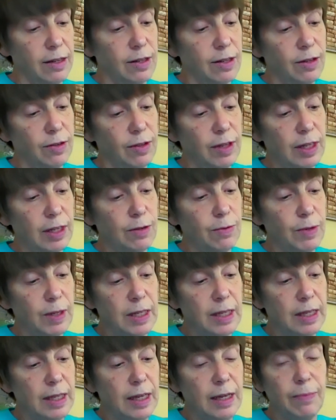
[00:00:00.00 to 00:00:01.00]
So this
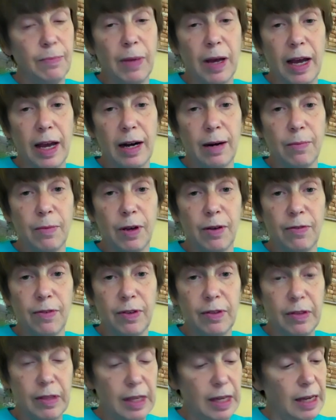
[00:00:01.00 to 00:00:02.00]
was the bottom of
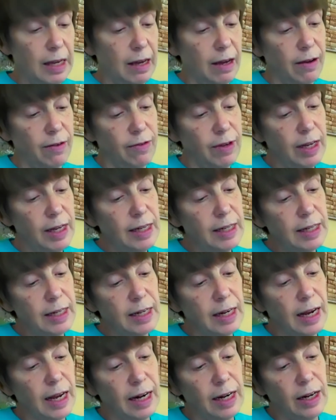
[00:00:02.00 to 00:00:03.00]
it,
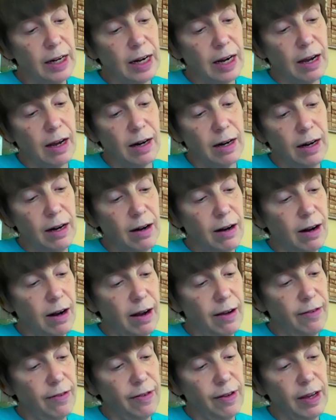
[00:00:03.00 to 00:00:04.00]
and you cut it
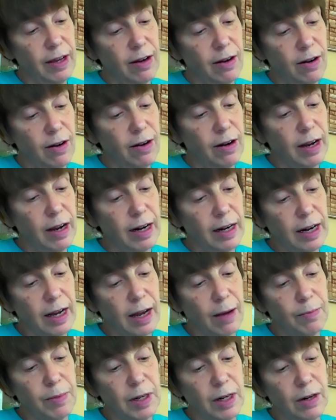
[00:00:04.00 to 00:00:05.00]
off here and
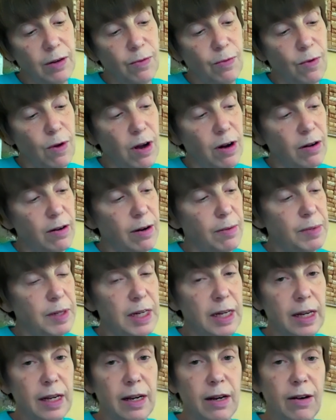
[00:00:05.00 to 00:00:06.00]
kept it in water up to
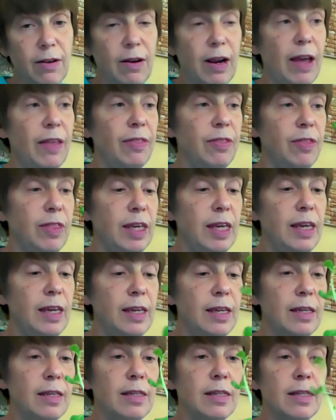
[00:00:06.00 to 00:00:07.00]
here, and
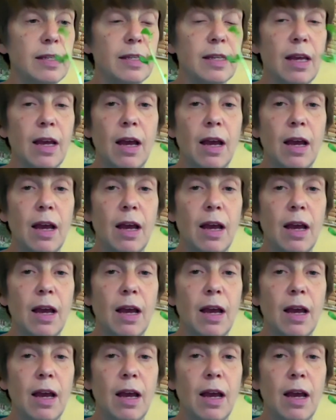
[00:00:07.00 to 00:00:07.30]
these